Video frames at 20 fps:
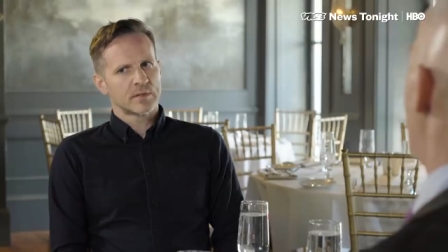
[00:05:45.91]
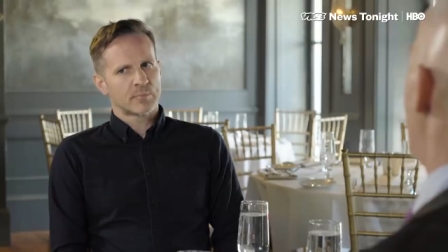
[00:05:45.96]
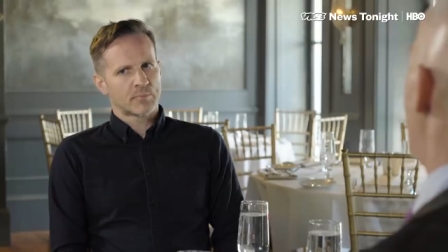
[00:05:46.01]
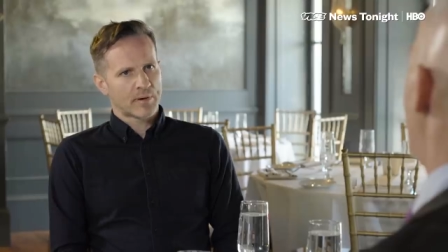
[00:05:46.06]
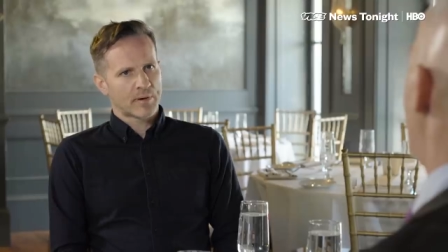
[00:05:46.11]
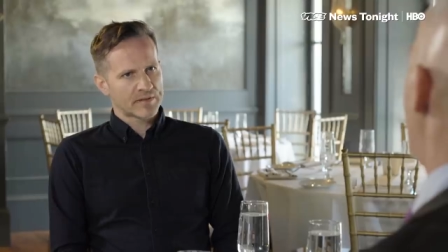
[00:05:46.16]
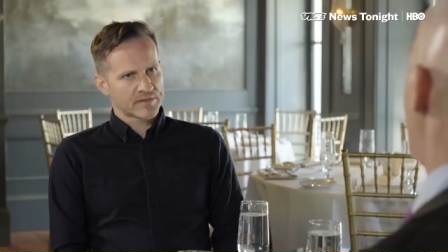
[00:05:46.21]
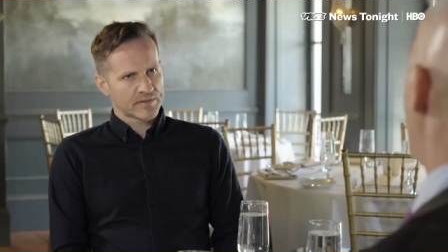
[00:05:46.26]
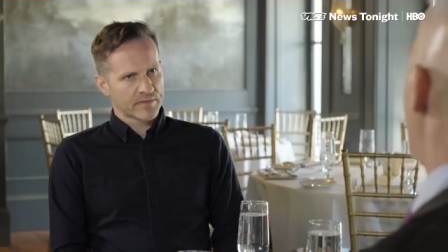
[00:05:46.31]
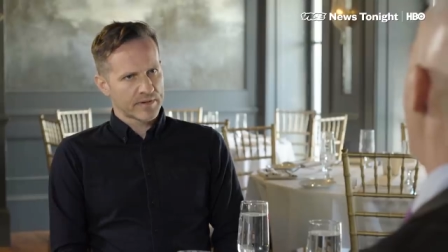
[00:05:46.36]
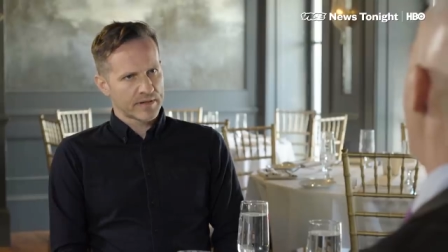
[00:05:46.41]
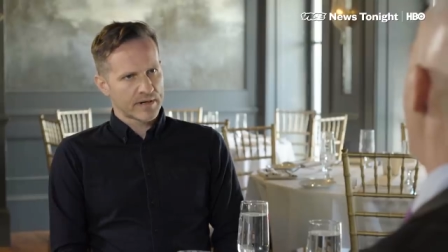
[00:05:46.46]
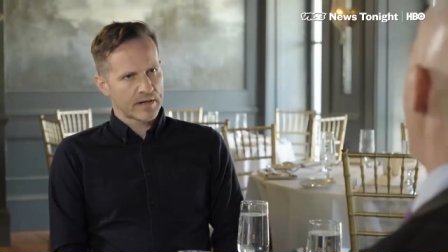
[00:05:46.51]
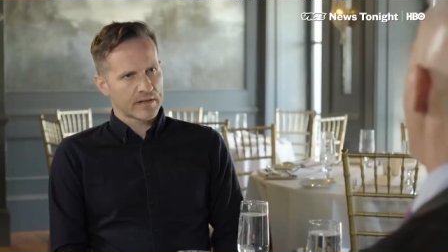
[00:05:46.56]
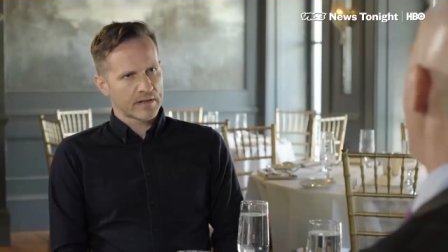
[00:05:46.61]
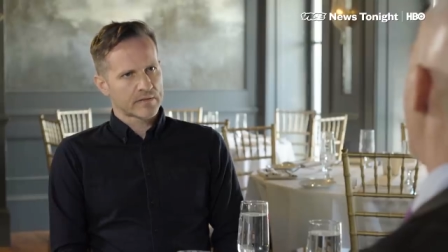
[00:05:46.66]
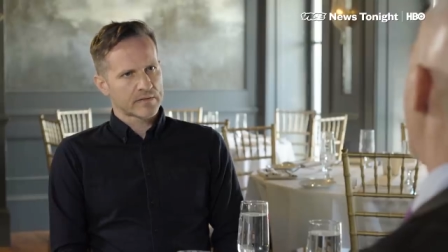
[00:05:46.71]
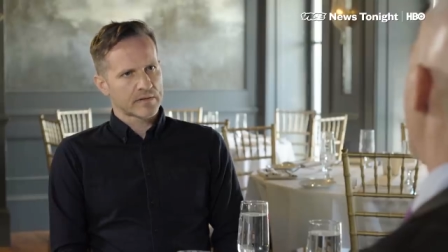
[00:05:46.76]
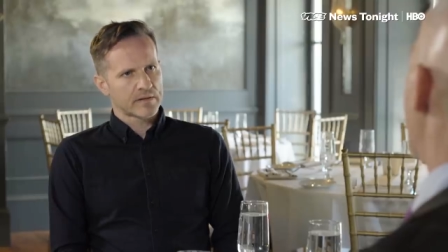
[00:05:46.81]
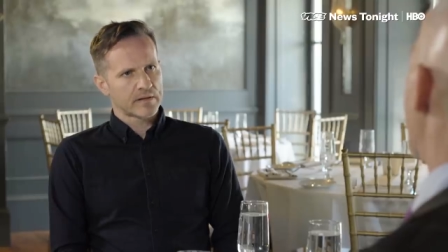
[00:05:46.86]
The president of the
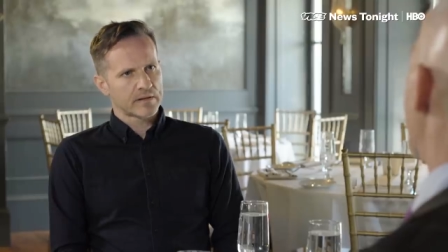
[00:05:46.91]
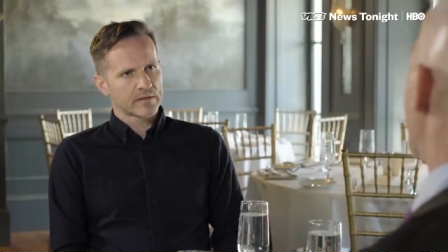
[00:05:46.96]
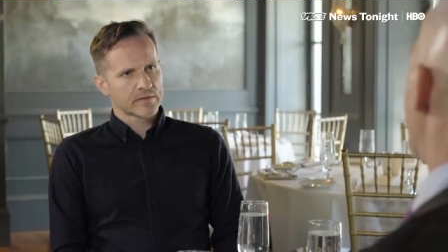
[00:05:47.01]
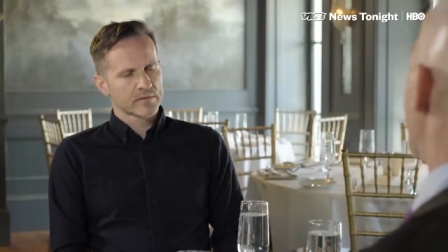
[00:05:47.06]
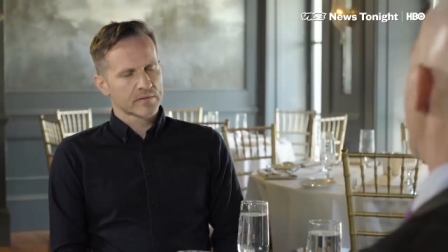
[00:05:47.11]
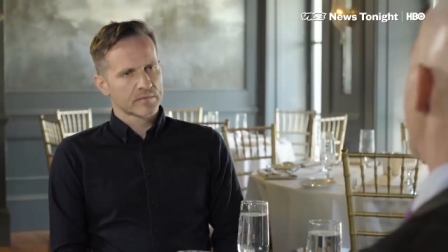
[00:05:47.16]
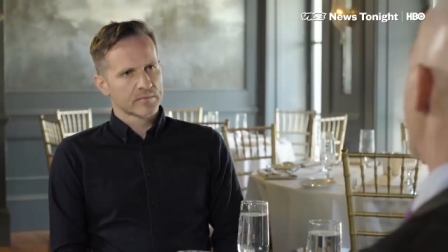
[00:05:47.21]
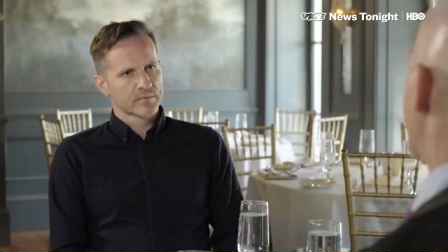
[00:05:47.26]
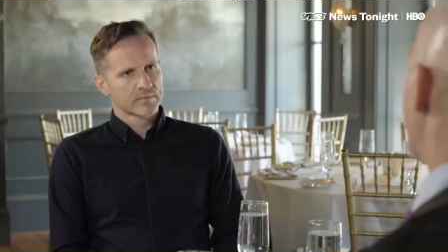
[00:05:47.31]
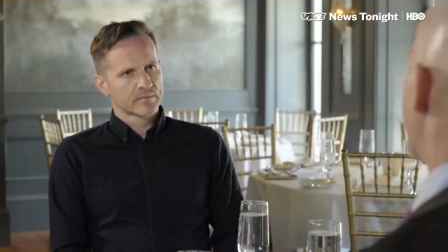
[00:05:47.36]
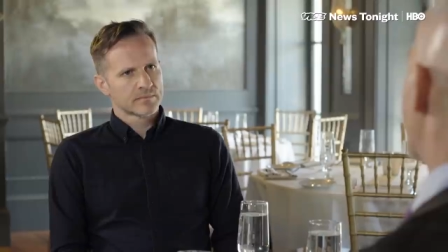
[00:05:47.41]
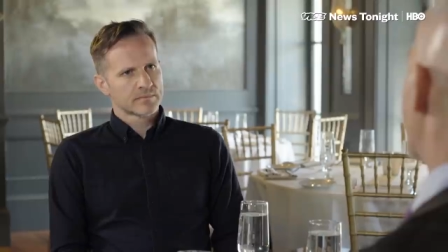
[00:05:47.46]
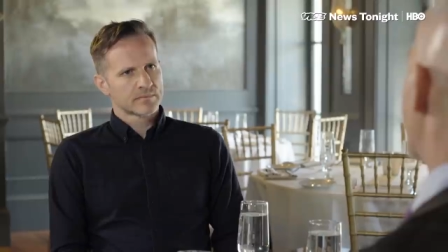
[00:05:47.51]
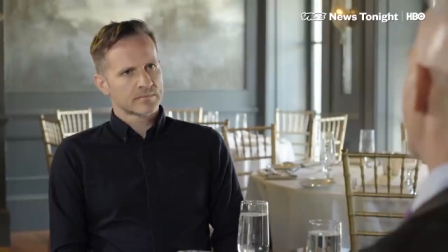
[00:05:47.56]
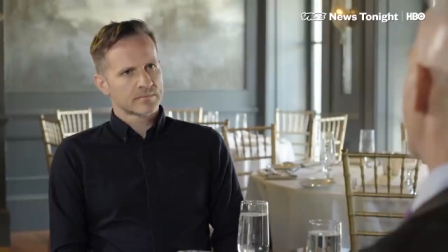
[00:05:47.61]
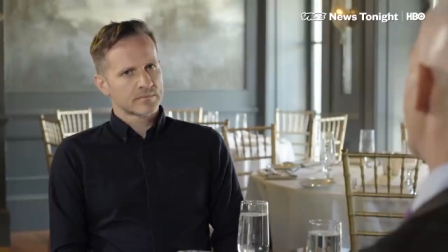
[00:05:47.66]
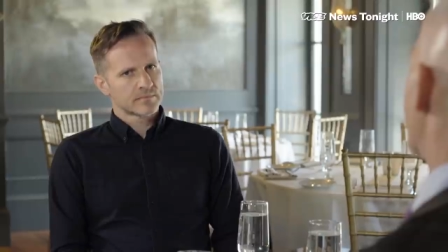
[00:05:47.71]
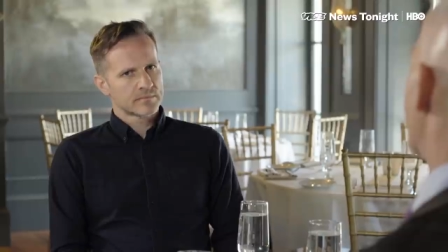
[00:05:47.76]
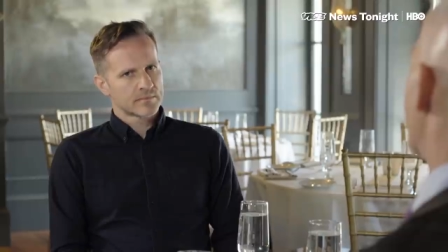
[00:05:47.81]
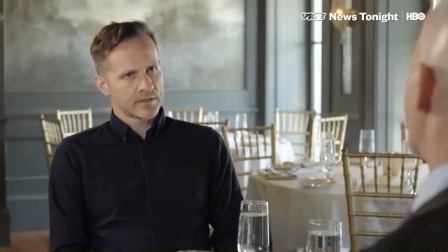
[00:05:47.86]
United States,
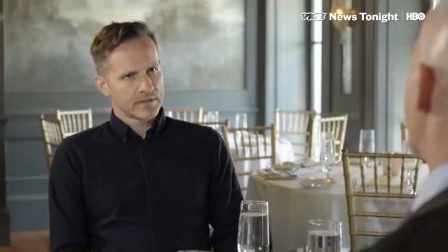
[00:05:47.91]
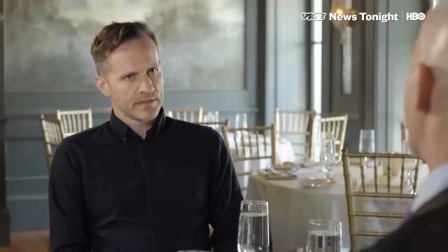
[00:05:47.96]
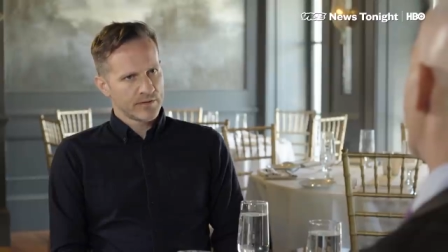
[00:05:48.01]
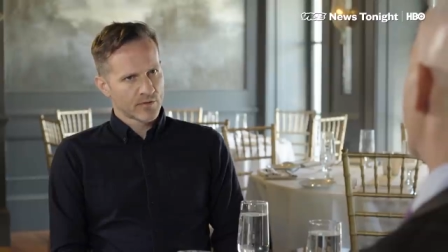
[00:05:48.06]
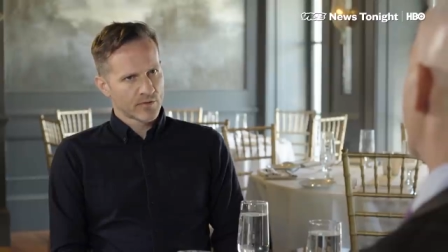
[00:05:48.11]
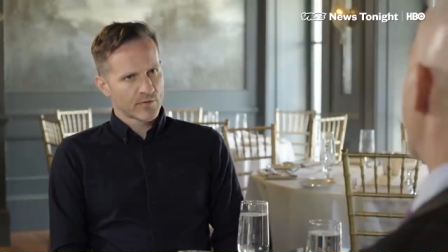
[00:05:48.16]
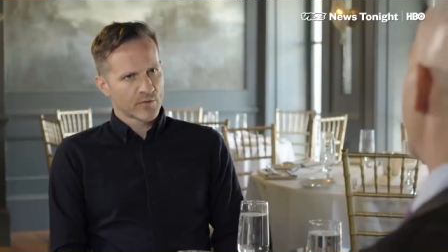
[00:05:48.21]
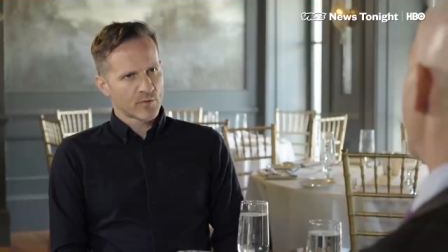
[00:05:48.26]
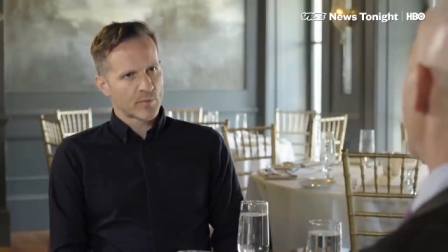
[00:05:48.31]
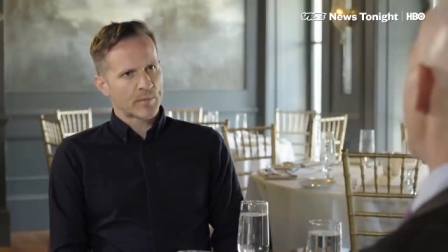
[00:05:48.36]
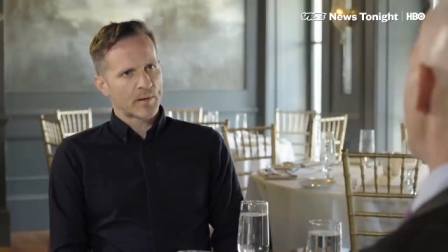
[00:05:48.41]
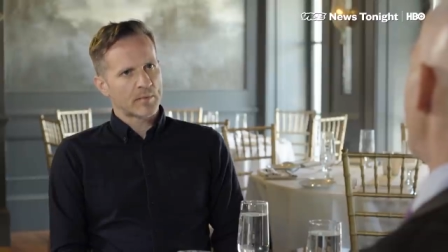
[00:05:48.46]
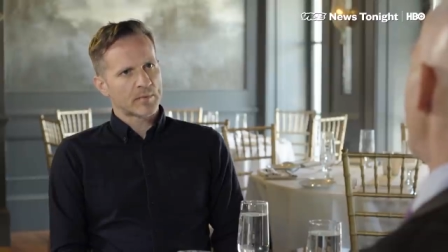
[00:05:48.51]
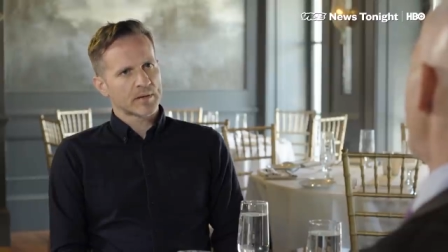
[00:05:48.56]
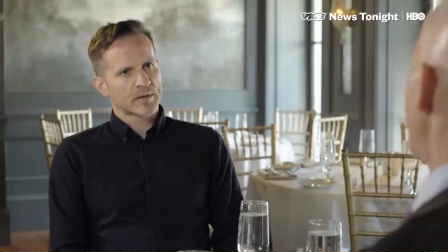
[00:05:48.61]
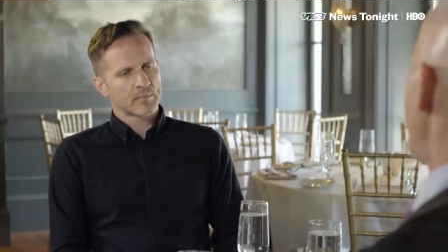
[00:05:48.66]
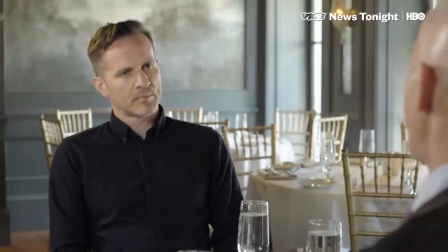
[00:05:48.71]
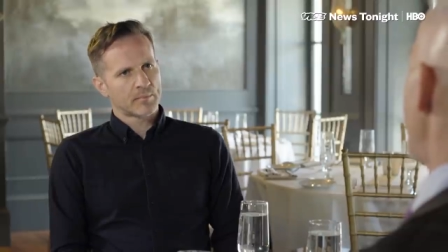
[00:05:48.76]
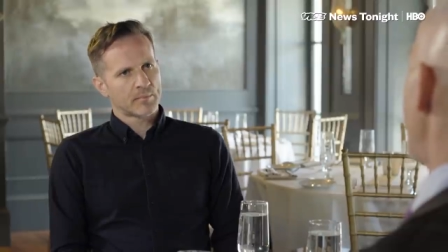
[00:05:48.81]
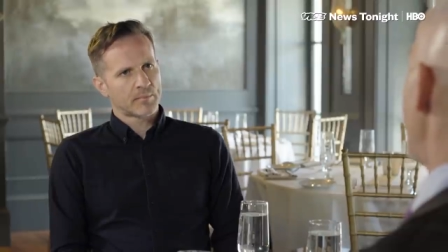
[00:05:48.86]
the leader of the
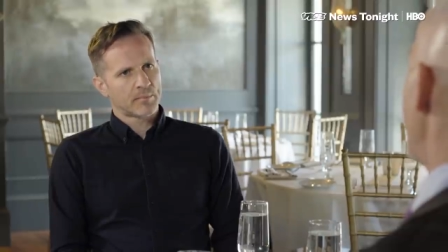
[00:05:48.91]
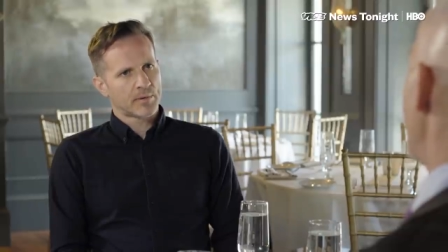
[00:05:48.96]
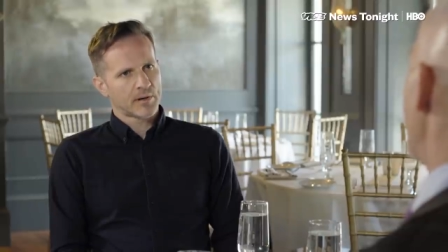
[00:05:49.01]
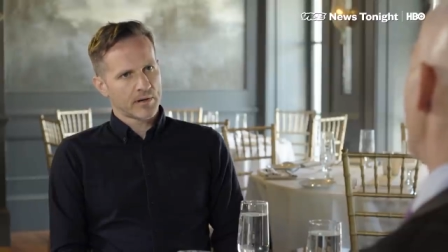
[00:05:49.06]
Republican